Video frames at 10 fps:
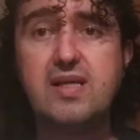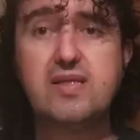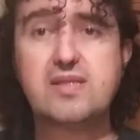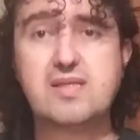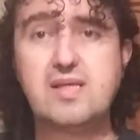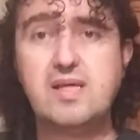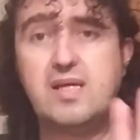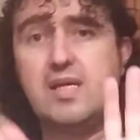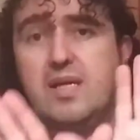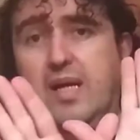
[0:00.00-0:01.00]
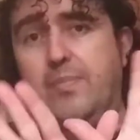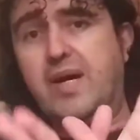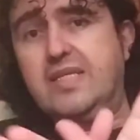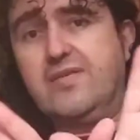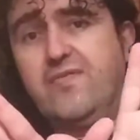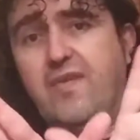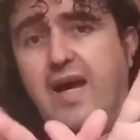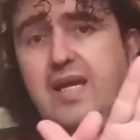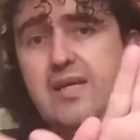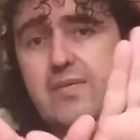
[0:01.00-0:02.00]
is? A
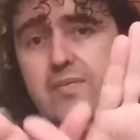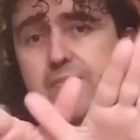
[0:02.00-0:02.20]
butterfly,